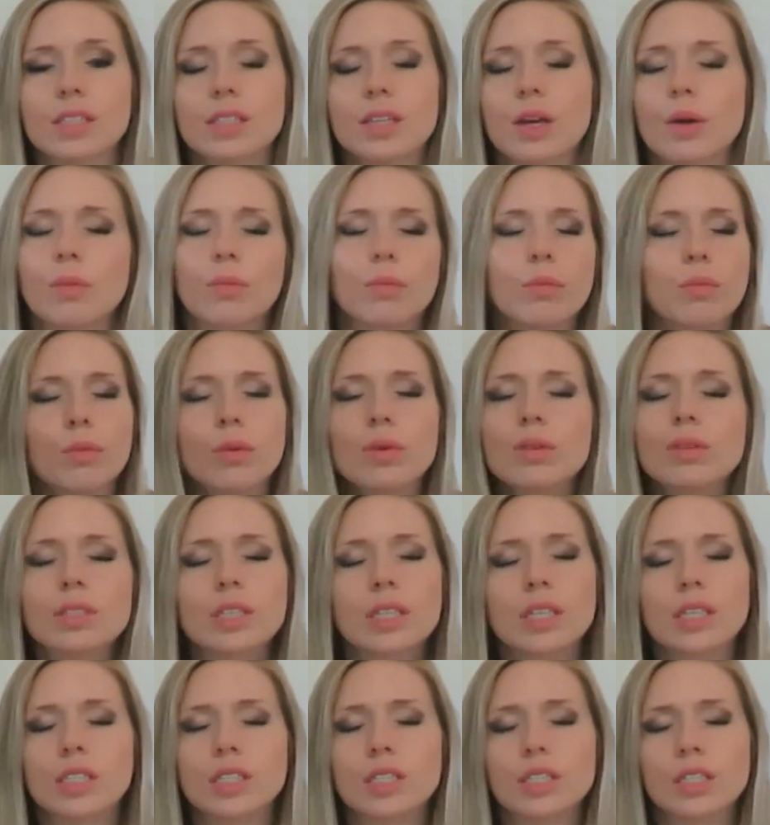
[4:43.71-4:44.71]
So we'll
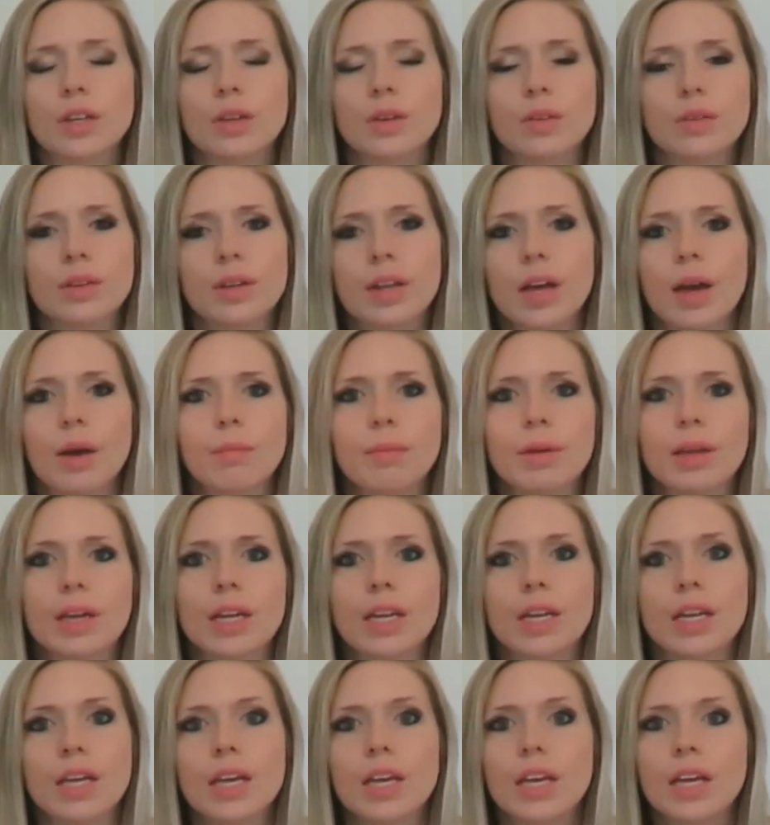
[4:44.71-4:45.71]
see soon. I
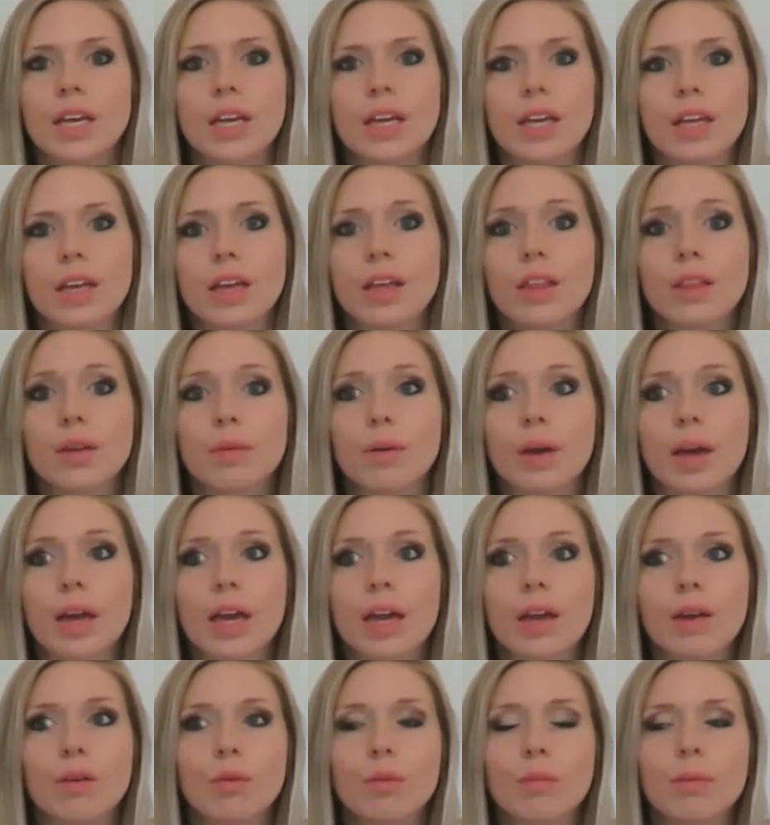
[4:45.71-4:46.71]
mean, either
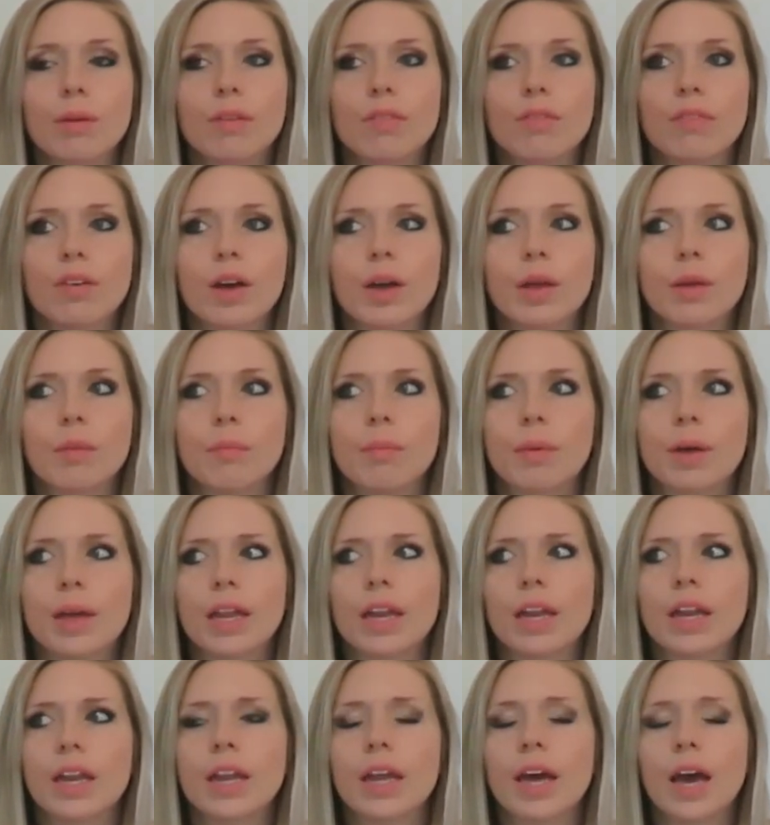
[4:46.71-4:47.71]
way, it will be fine,
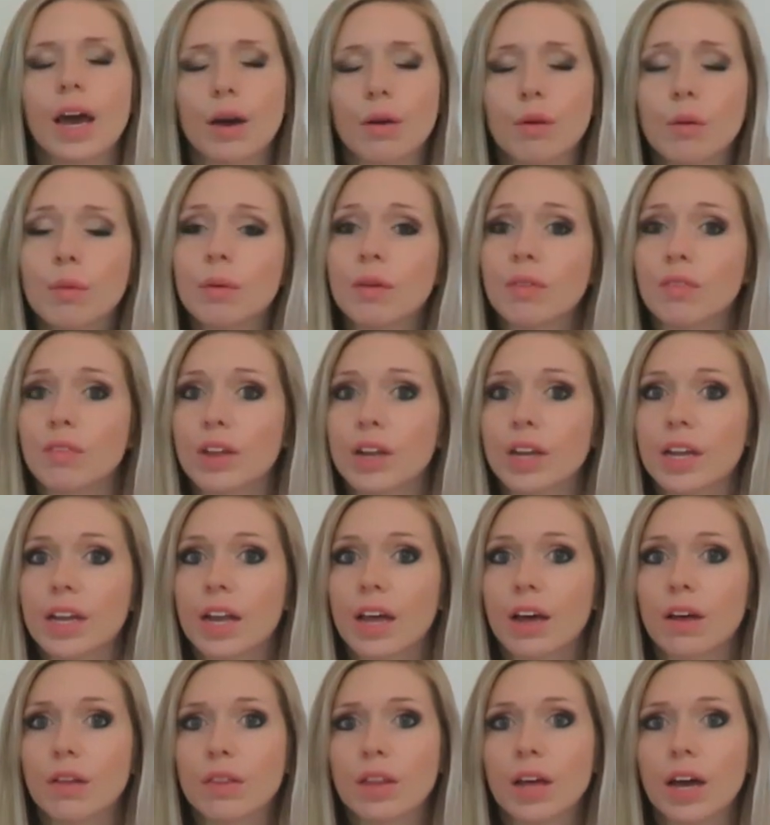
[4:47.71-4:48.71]
but I will be
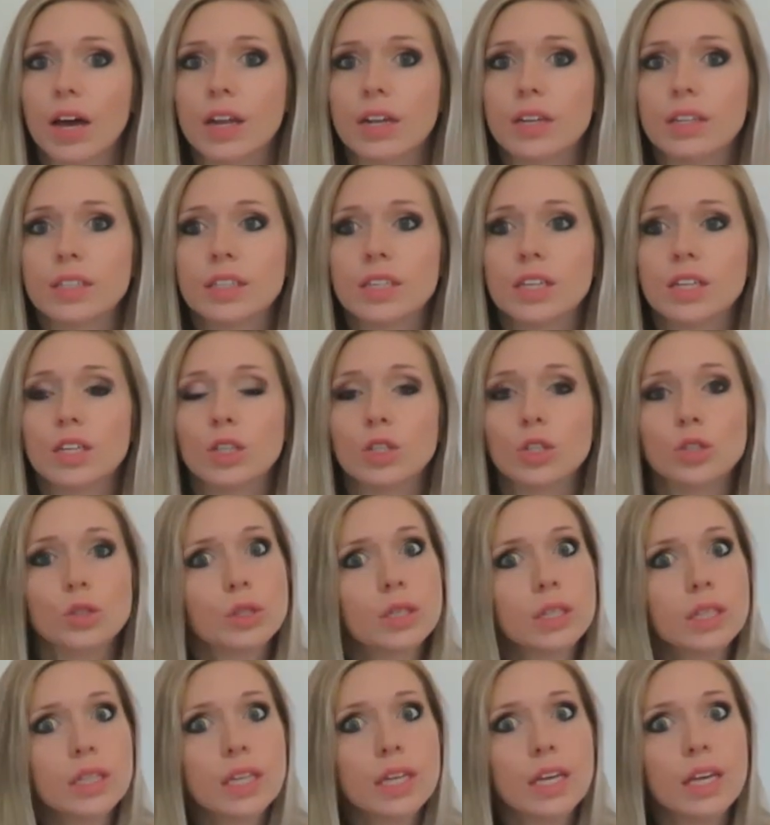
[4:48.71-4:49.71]
finding out that
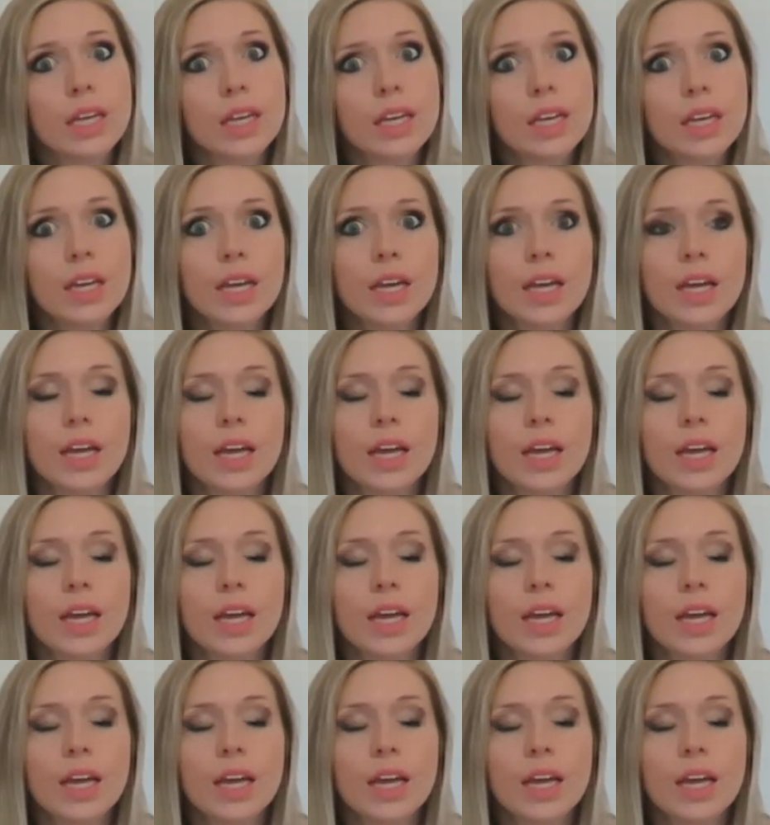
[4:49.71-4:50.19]
shortly.